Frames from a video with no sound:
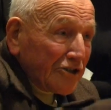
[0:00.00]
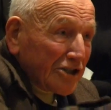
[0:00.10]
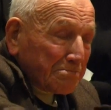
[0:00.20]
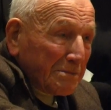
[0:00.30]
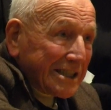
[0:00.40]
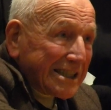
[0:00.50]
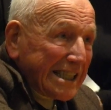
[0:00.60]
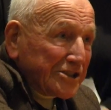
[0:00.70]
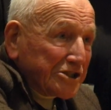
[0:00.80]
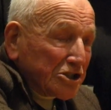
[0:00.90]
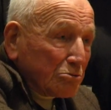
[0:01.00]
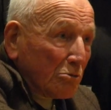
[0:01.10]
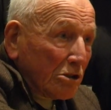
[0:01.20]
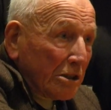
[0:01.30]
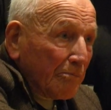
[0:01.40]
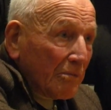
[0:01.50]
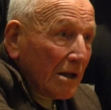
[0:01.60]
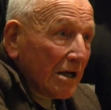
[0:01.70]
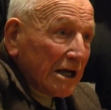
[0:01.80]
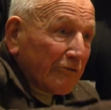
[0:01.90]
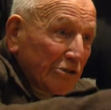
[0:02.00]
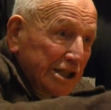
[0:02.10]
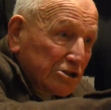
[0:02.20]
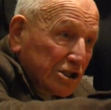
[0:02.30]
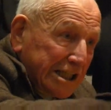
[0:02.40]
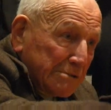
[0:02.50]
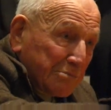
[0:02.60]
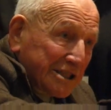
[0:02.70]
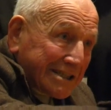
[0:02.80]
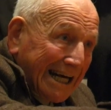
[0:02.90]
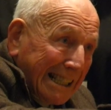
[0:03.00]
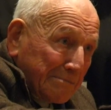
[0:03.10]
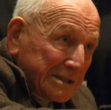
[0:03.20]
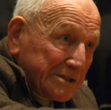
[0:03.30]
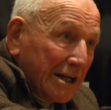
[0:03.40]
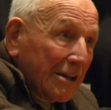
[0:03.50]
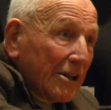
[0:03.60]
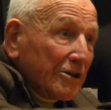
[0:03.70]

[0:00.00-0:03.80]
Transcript: Just be against this war. If we keep this happen,